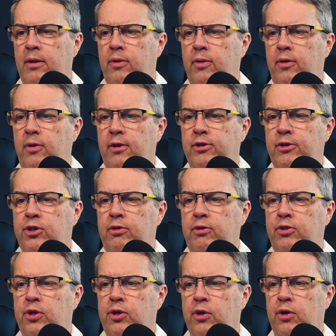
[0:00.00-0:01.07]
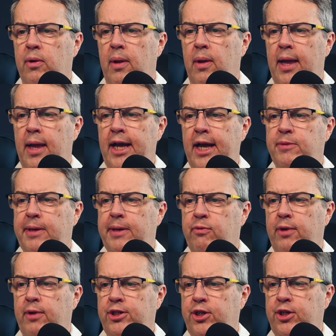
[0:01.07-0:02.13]
You can choose your aspect
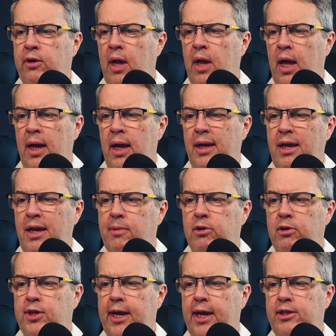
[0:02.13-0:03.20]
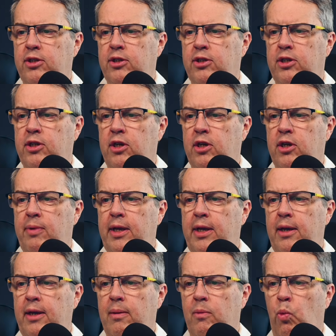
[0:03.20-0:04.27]
ratio. In most cases, it's going to
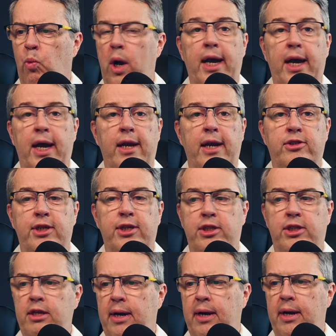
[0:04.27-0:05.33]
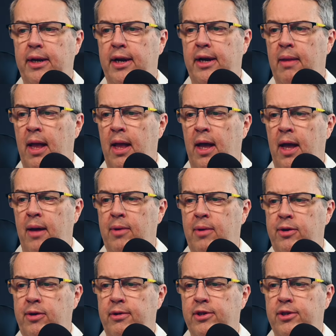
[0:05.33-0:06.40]
be wide, 16:9. But
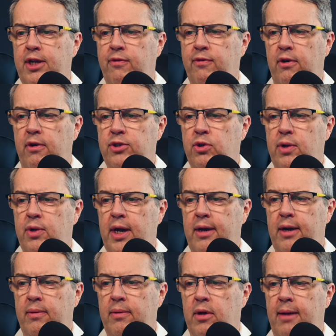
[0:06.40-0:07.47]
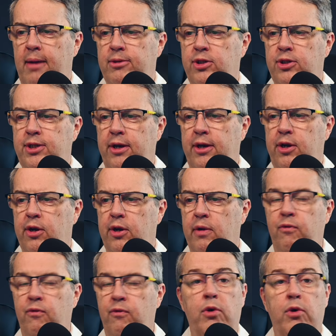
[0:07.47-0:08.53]
notice they've also got options down here
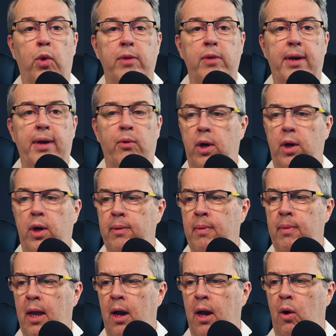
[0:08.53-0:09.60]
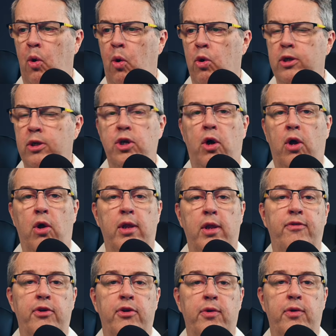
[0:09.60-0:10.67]
for 1:1 or tall.
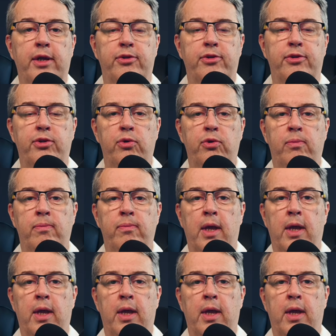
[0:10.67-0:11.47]
If you're into